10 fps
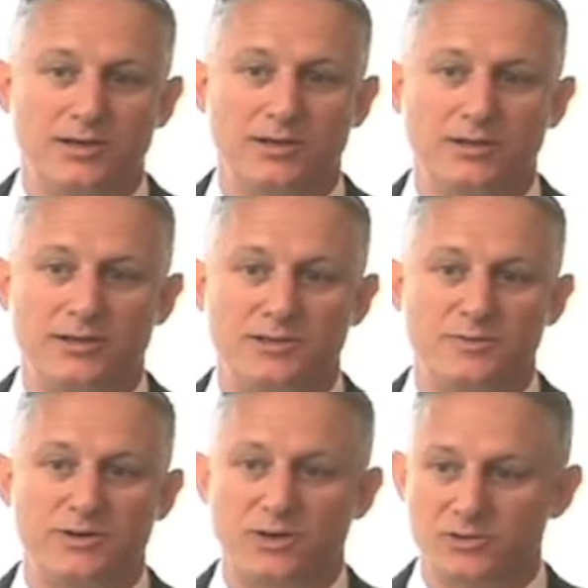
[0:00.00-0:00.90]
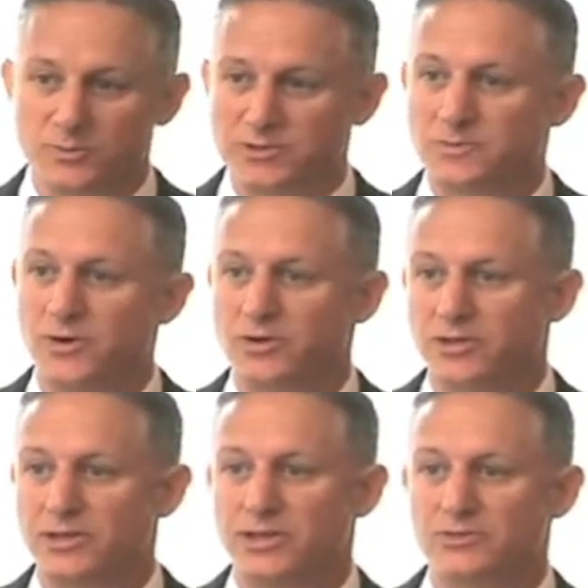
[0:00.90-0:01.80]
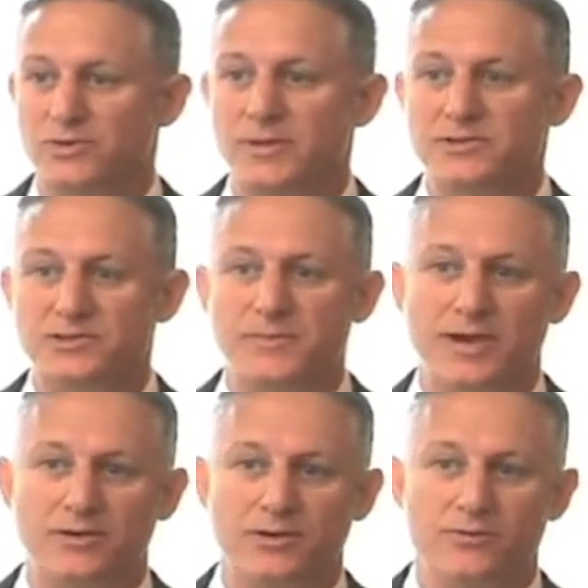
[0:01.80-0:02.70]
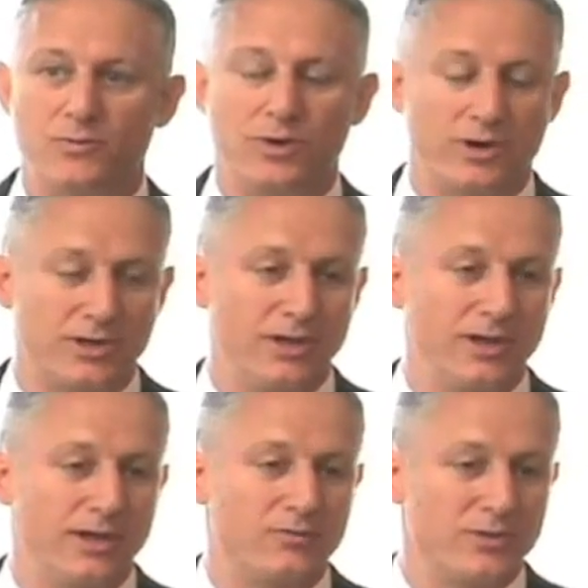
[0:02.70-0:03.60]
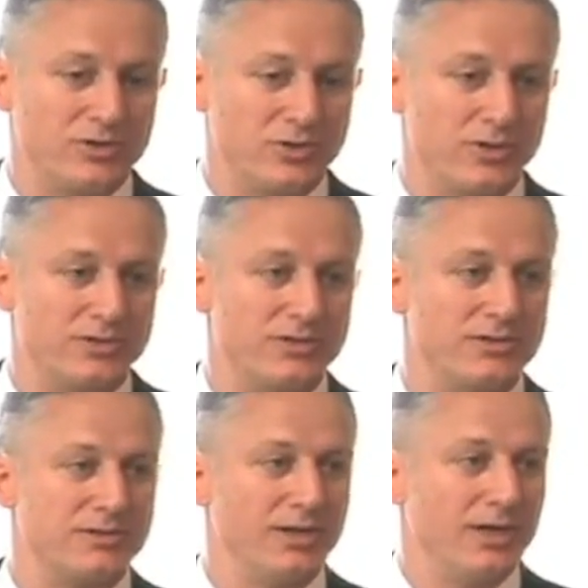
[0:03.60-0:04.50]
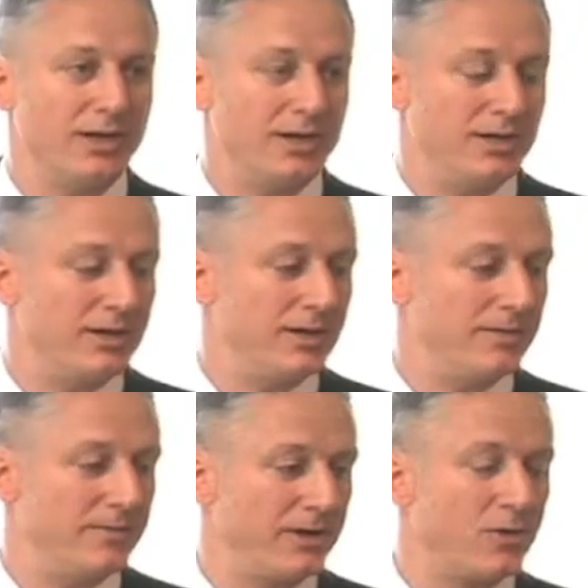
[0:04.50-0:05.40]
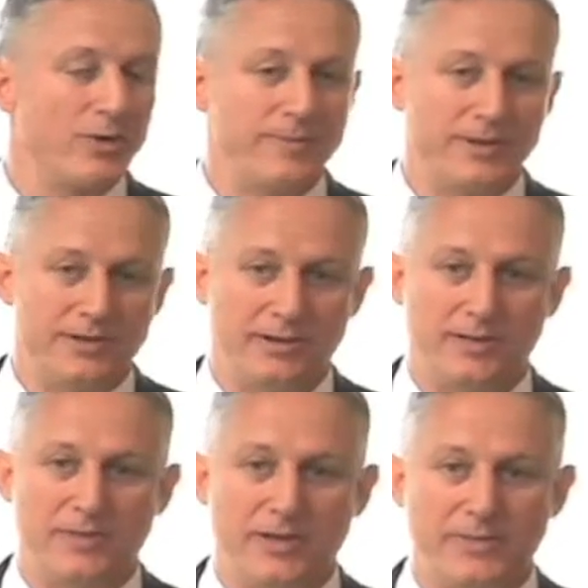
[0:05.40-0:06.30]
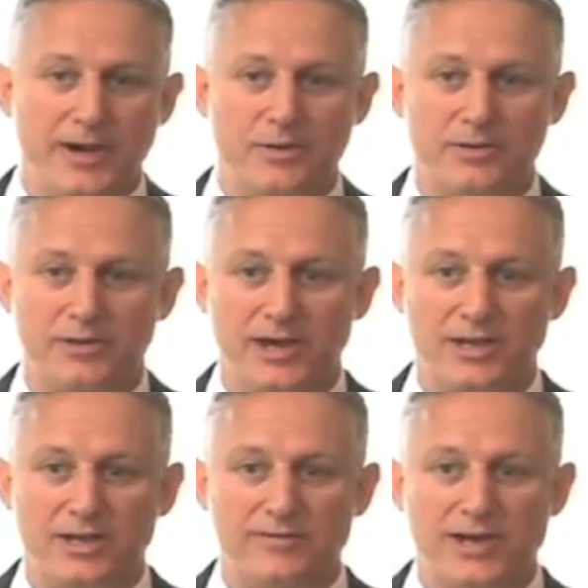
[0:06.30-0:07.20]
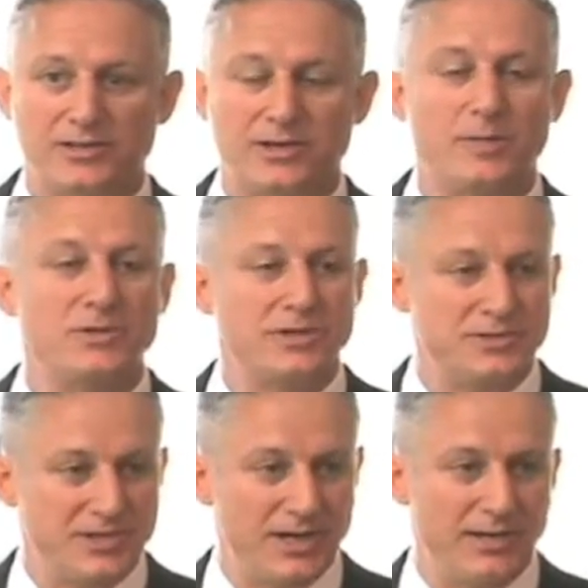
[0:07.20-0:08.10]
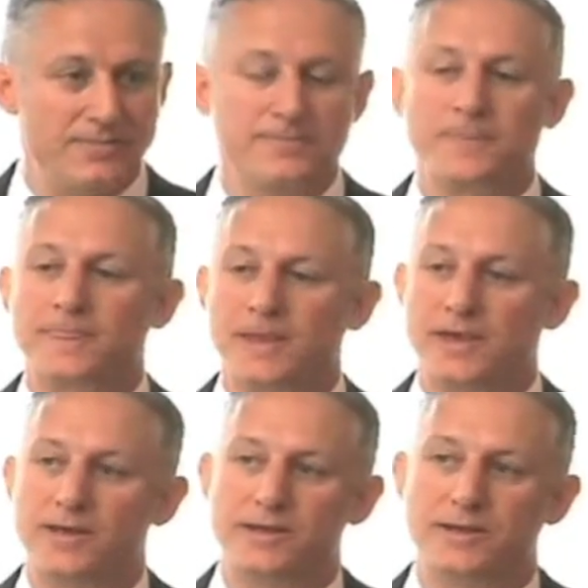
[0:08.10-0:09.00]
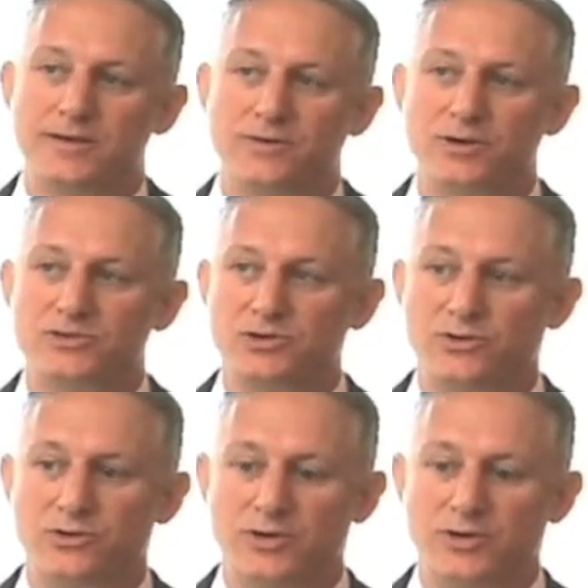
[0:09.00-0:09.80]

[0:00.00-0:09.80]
has also been spoken. The tremendous amount of work and resources, equipment and manpower that have had to come to the site and have also